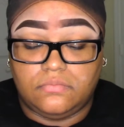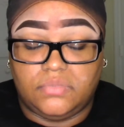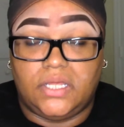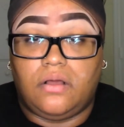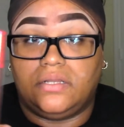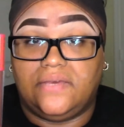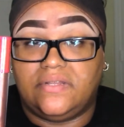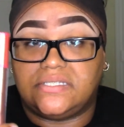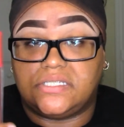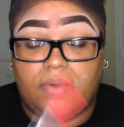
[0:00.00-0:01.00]
plan on giving
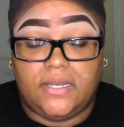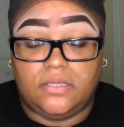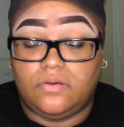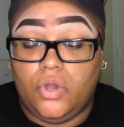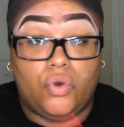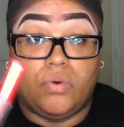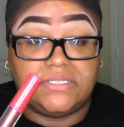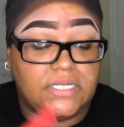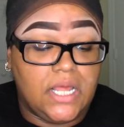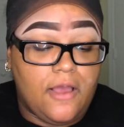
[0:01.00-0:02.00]
this to somebody who
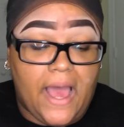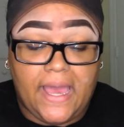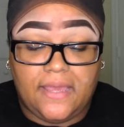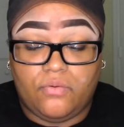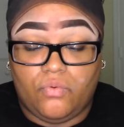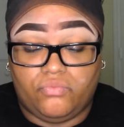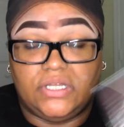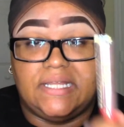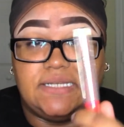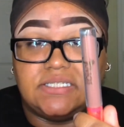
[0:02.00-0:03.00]
wants it. I
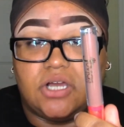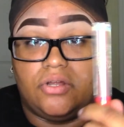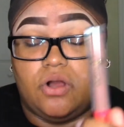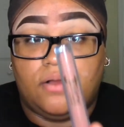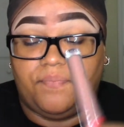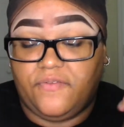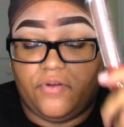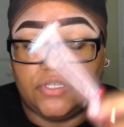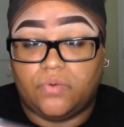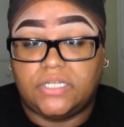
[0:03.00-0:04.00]
really like this color from
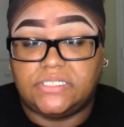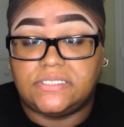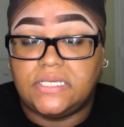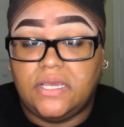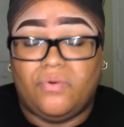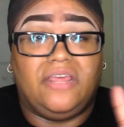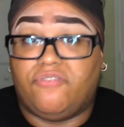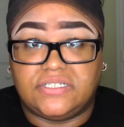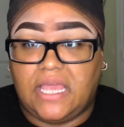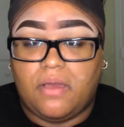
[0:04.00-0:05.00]
the swatches when they
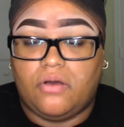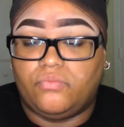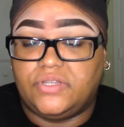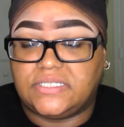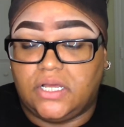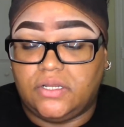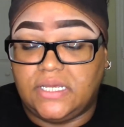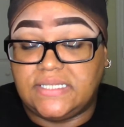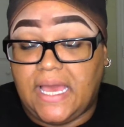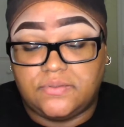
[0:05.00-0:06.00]
first came out with this color.
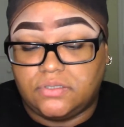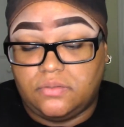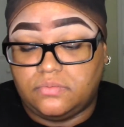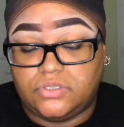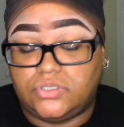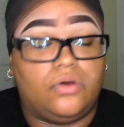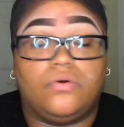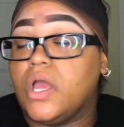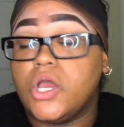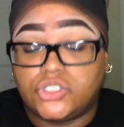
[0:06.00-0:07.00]
It's absolutely
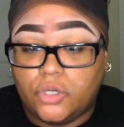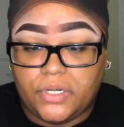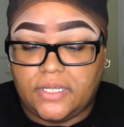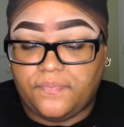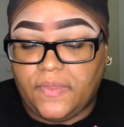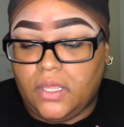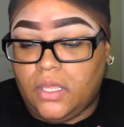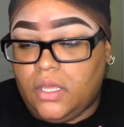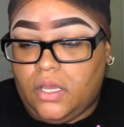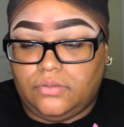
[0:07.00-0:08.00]
so pretty.
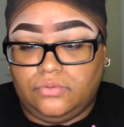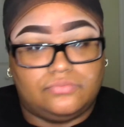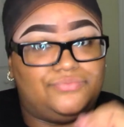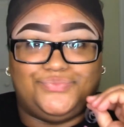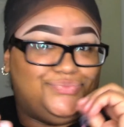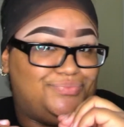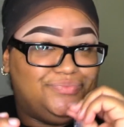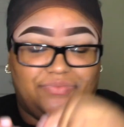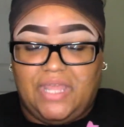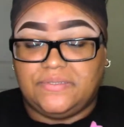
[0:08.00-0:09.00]
Oh,
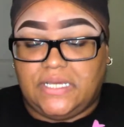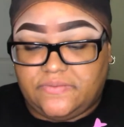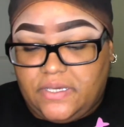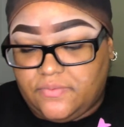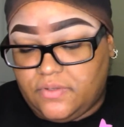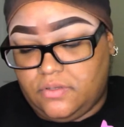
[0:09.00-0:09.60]
that was satisfying.